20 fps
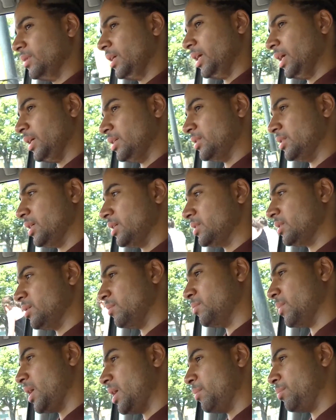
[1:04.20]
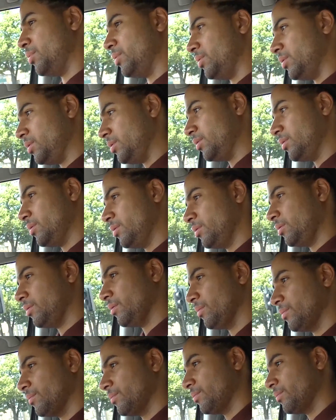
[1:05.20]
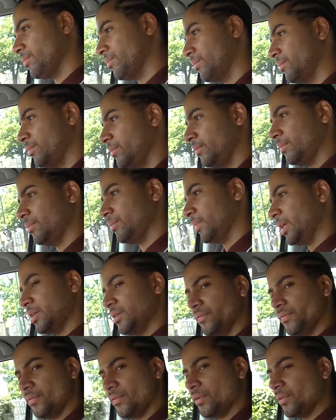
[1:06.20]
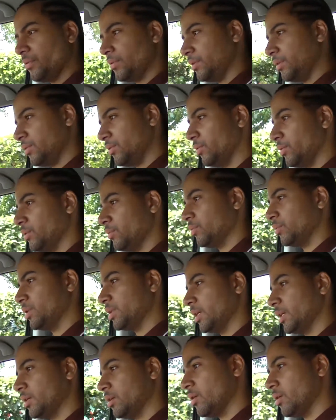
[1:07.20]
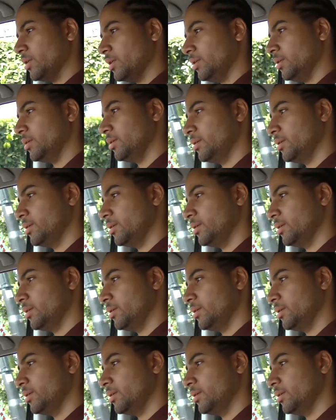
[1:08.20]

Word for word: exist in my opinion. That's very annoying what that car did.